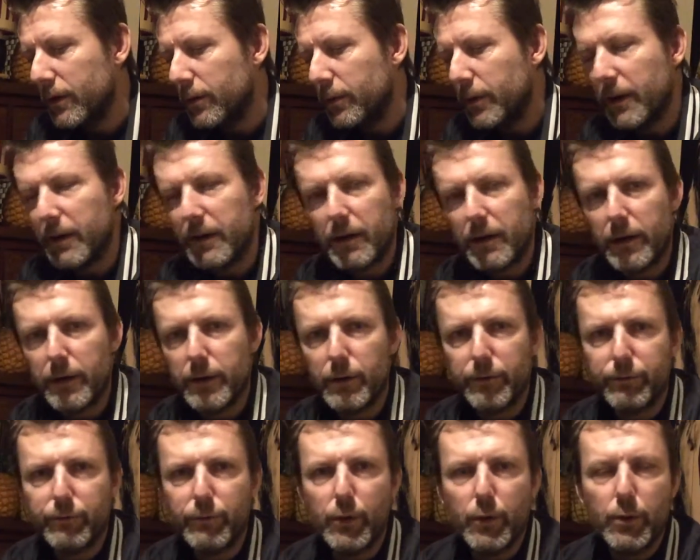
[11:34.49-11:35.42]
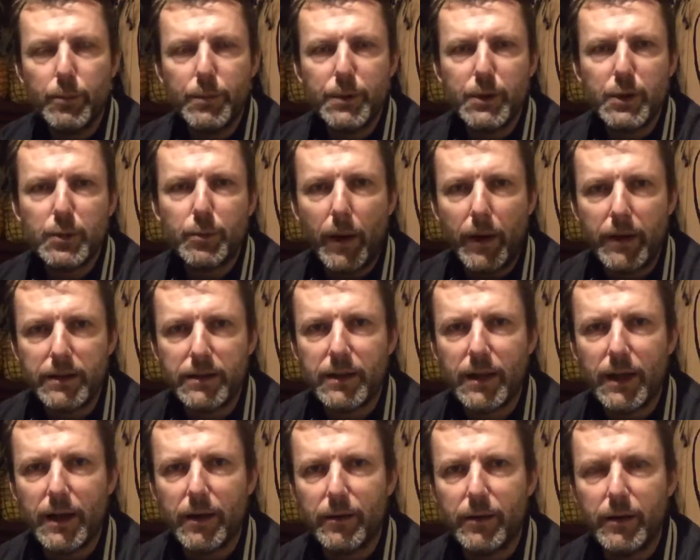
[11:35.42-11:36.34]
We ain't got enough room and space
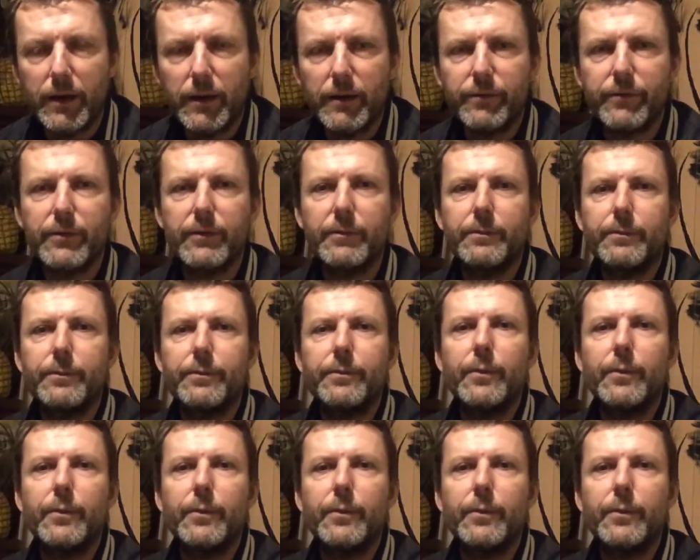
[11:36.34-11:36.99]
down here for